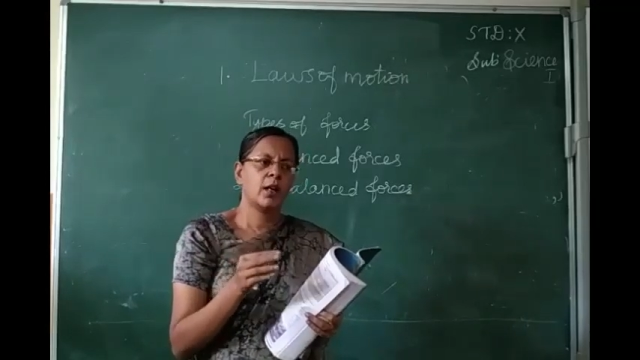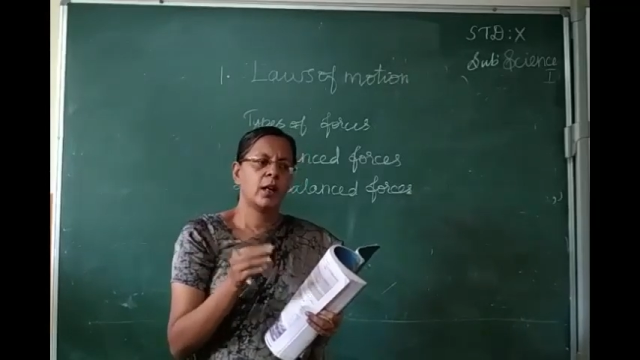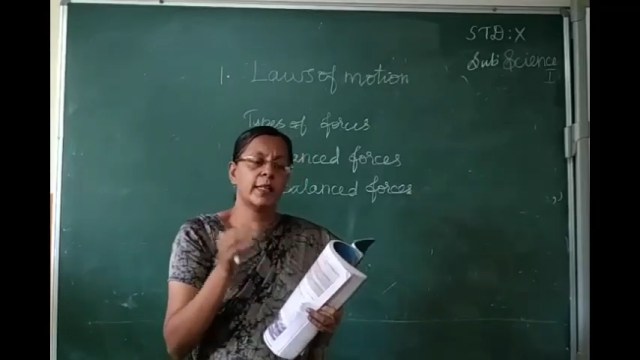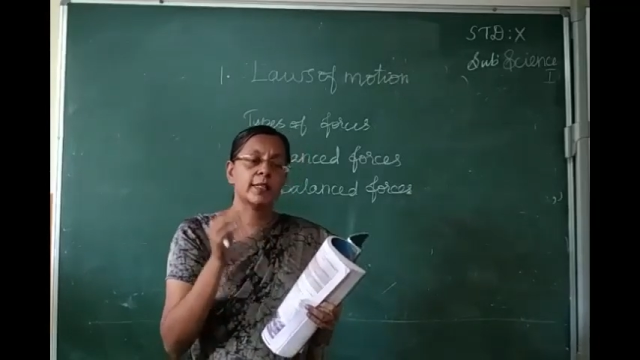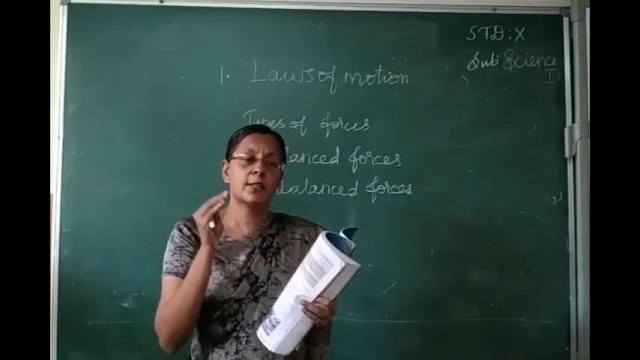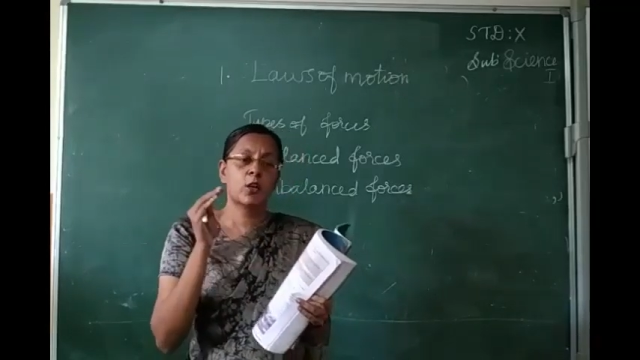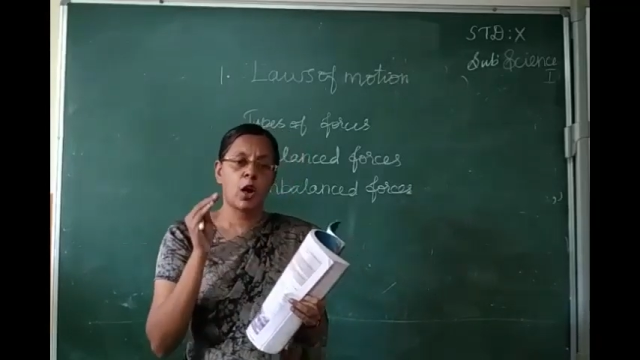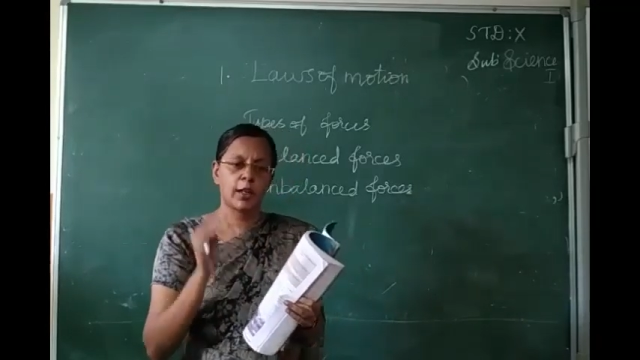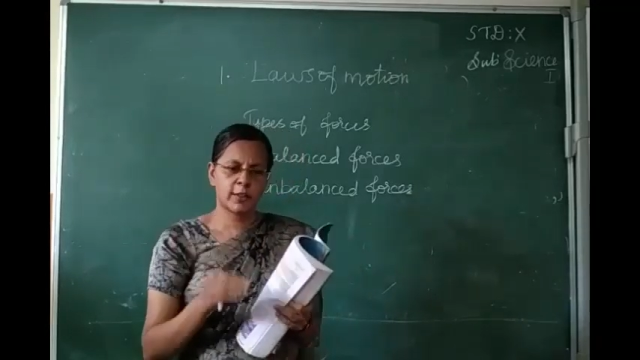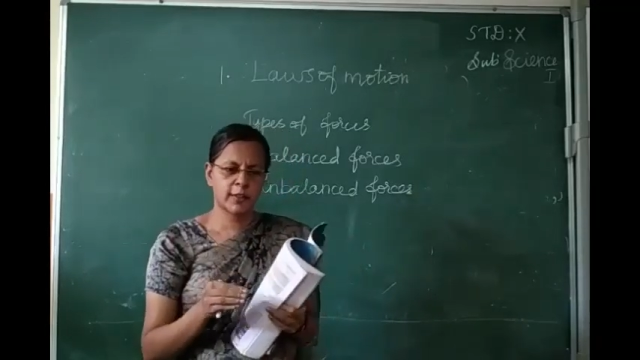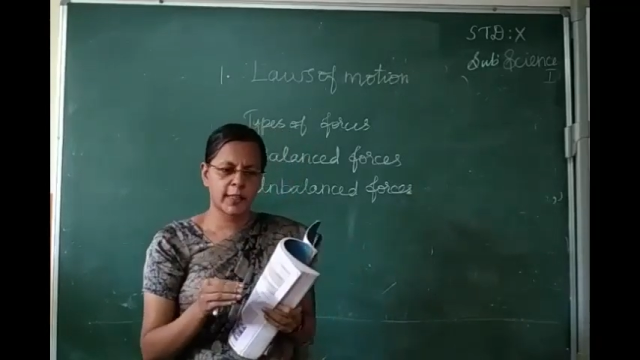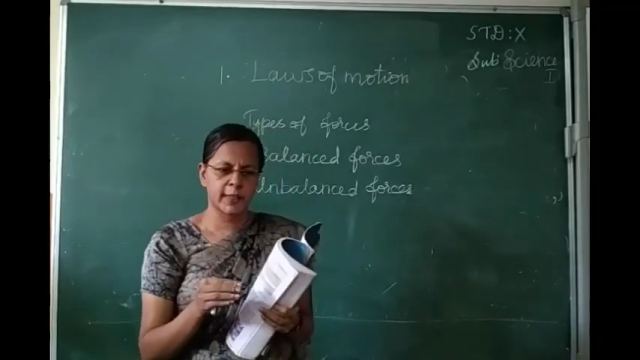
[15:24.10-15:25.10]
is
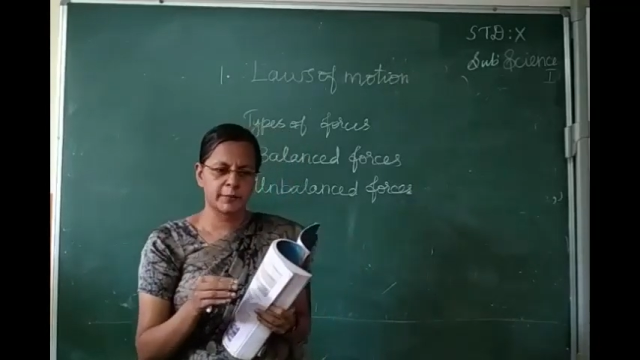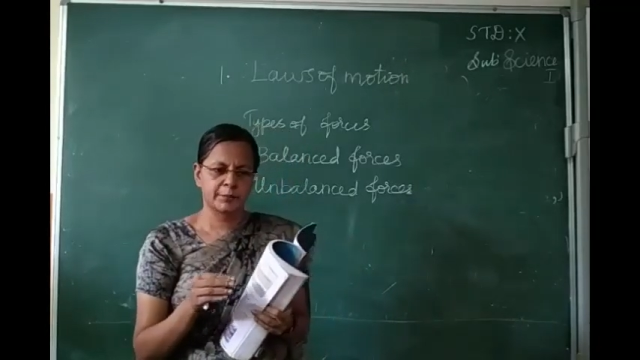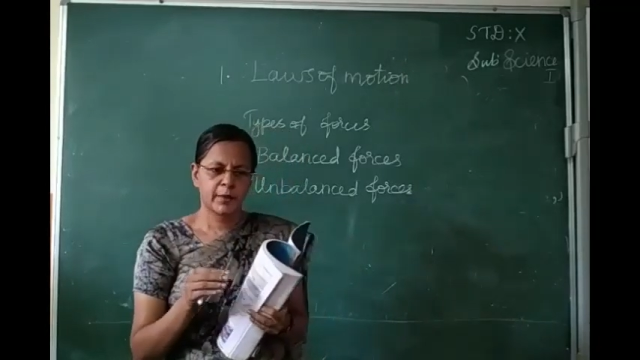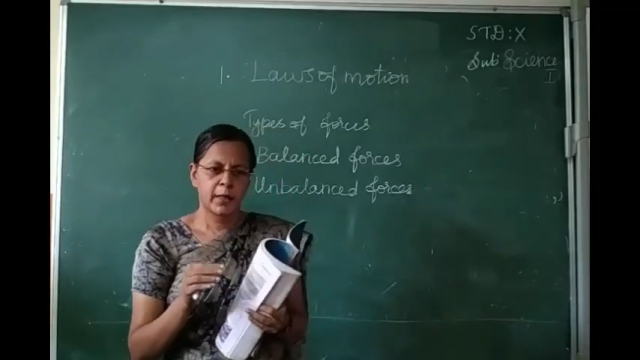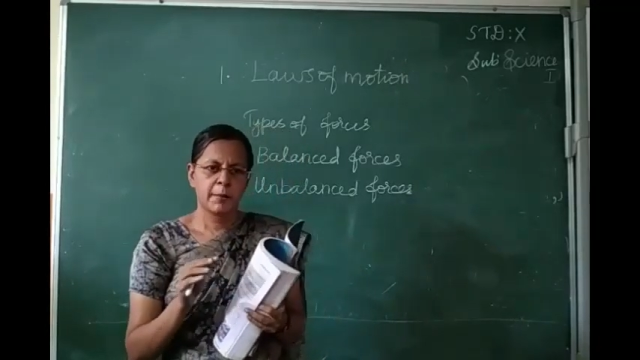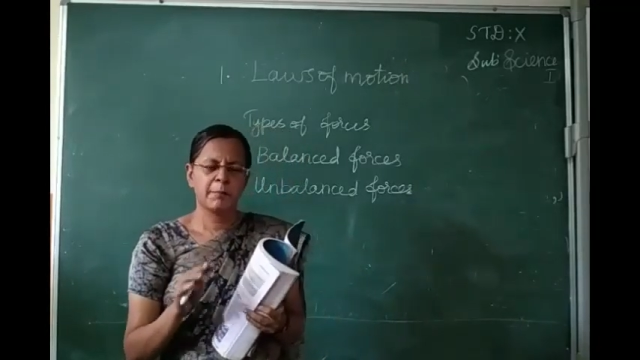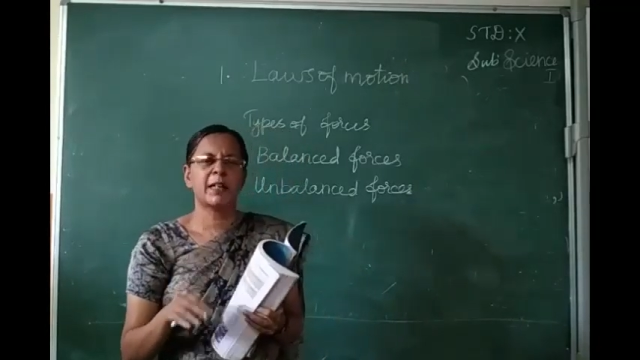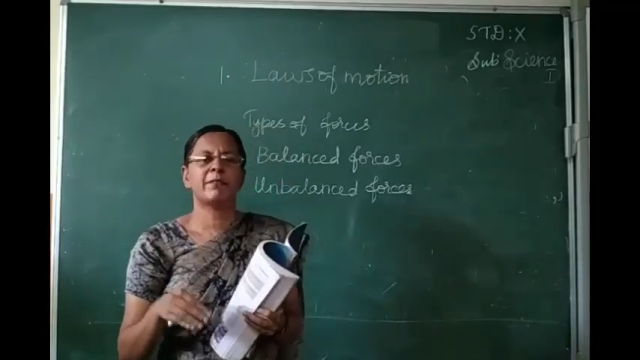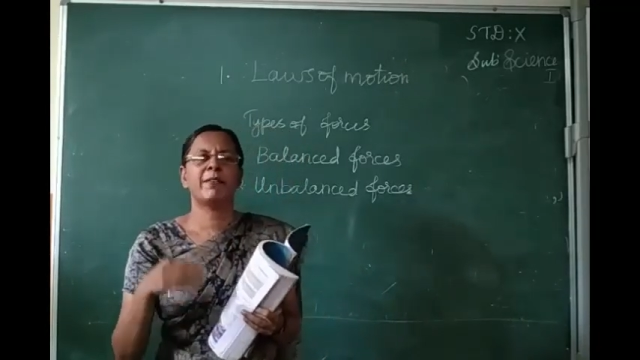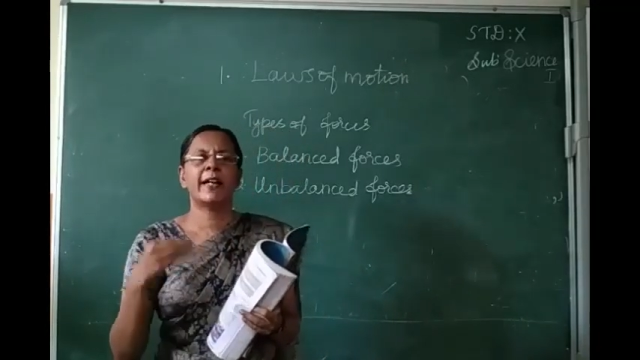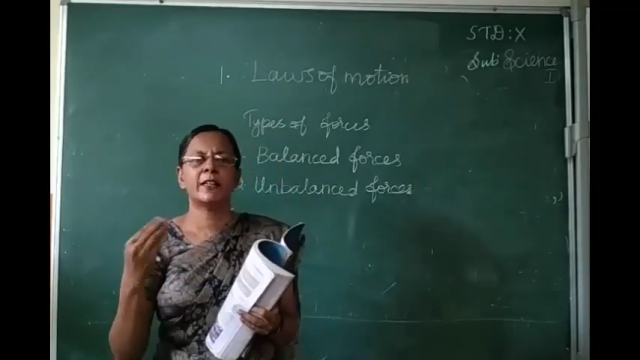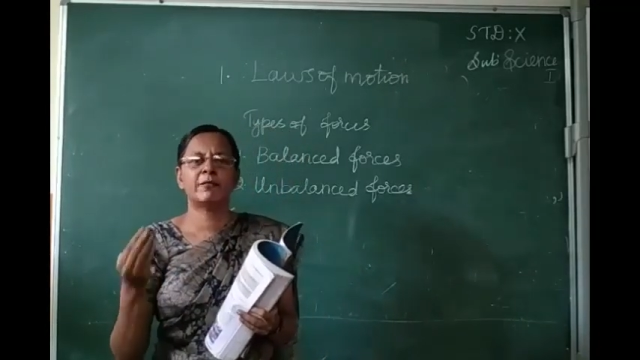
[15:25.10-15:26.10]
constant,
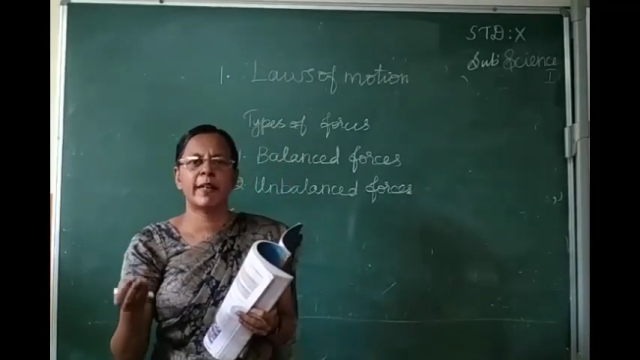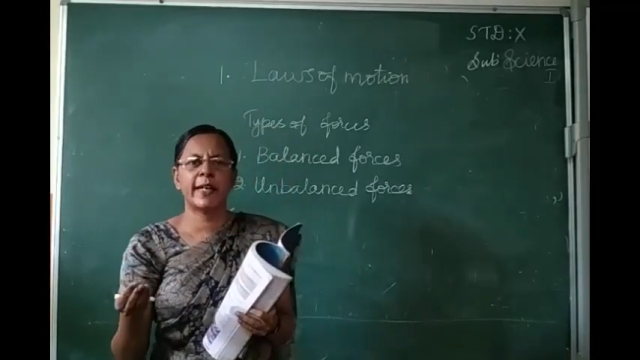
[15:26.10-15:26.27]
but weight